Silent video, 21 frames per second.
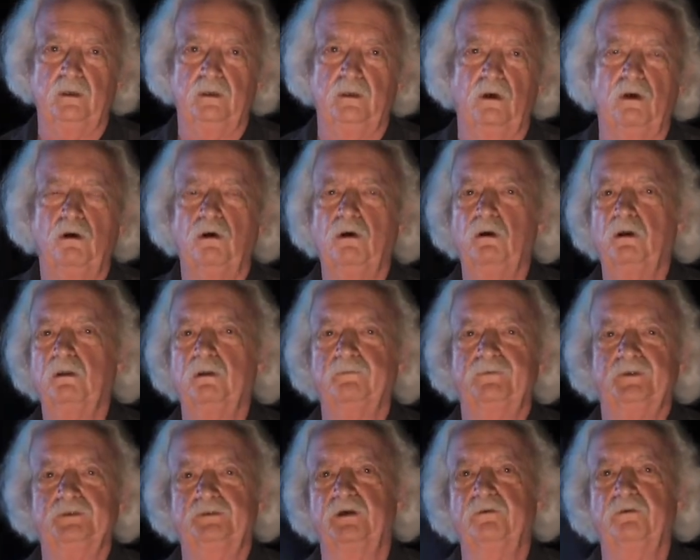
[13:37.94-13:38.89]
all of
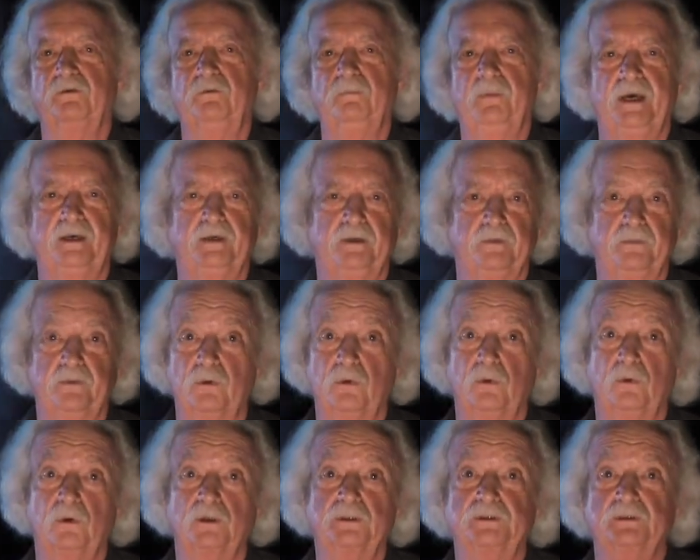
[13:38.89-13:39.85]
his other men and their
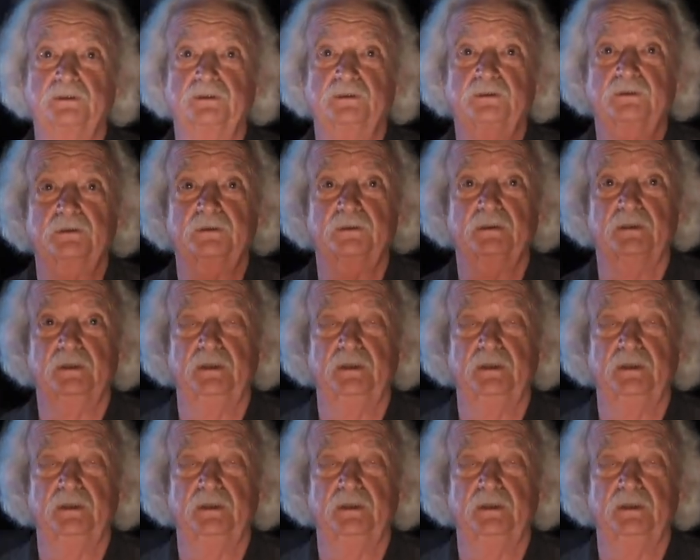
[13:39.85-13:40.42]
horses